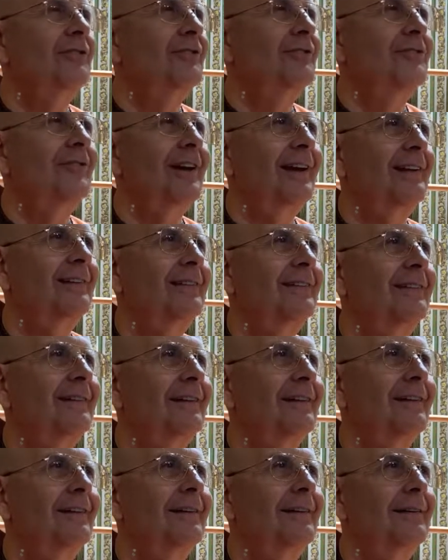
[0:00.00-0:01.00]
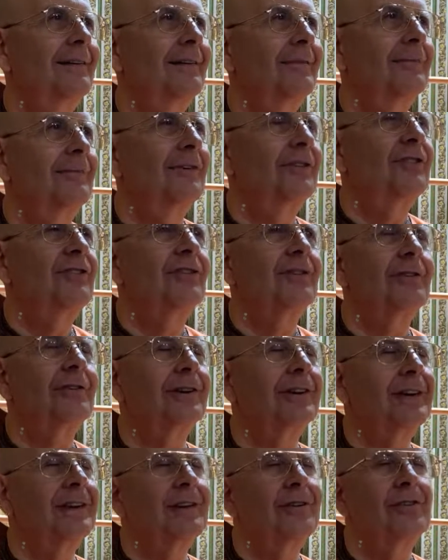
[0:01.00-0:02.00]
and
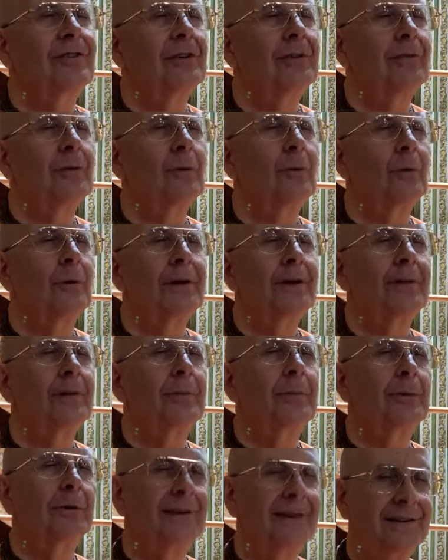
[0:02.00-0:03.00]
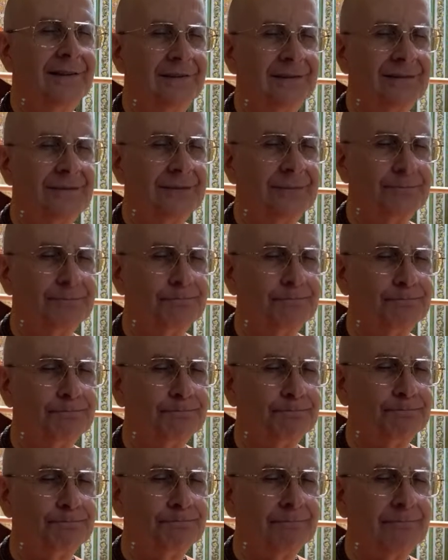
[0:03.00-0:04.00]
facilities of a royal prince.
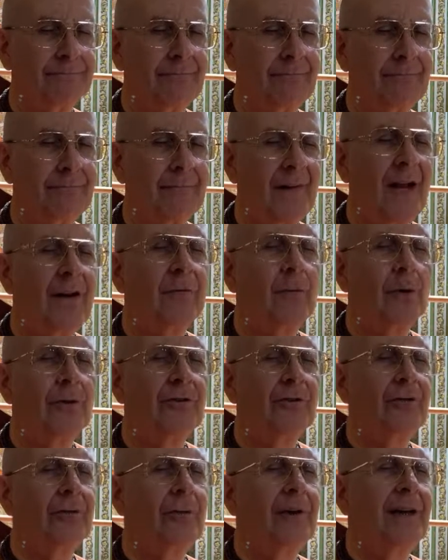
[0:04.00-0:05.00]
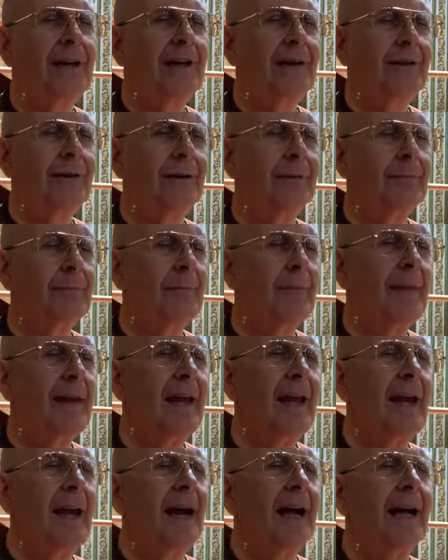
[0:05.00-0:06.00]
Of course, as we hear,
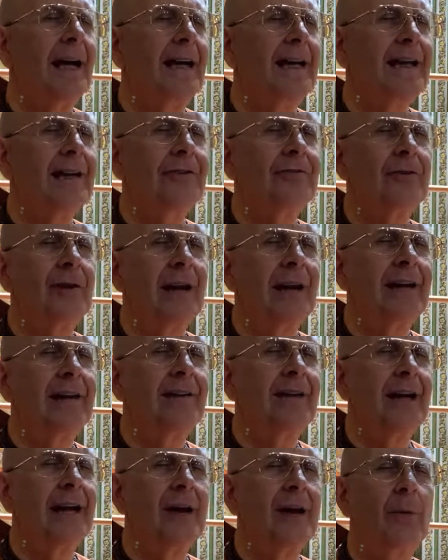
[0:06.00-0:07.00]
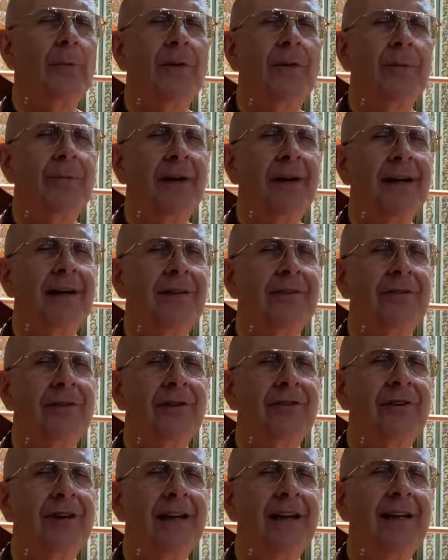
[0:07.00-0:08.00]
he tried to help the
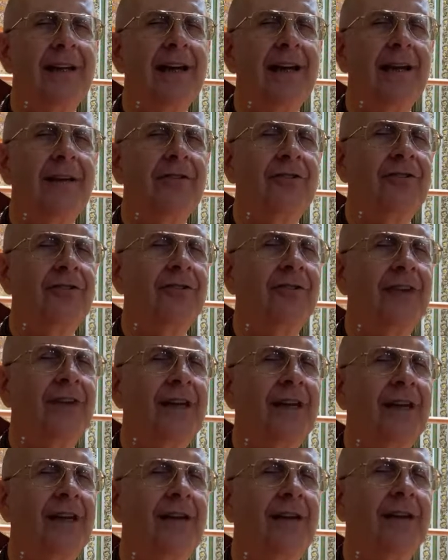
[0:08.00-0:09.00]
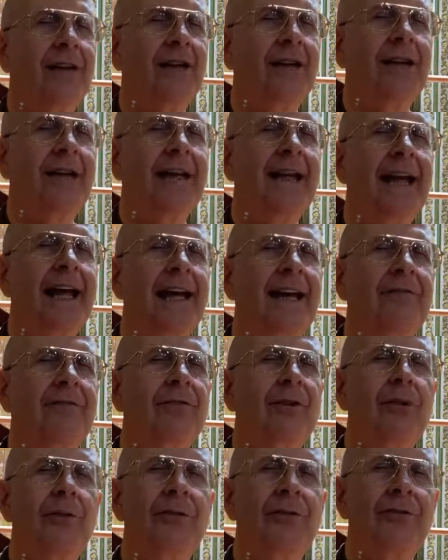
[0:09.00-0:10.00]
Pandavas. He
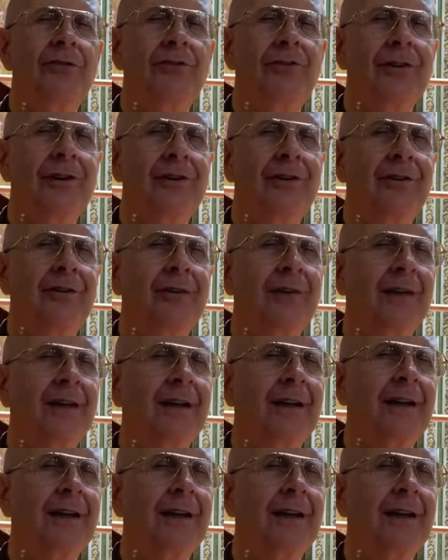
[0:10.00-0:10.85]
gave Yudhishthira